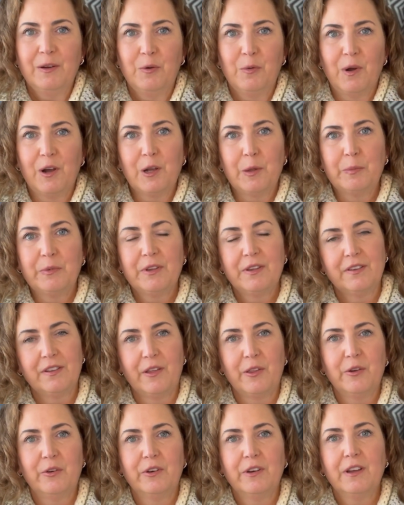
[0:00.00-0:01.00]
welcome to
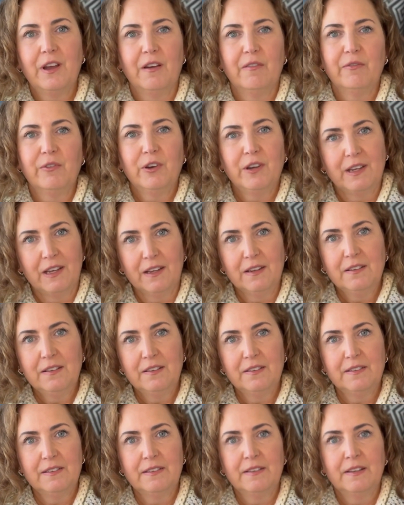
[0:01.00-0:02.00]
Southern Comfort
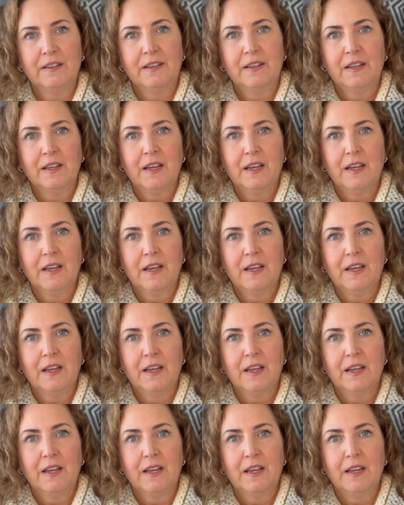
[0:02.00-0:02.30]
Knits.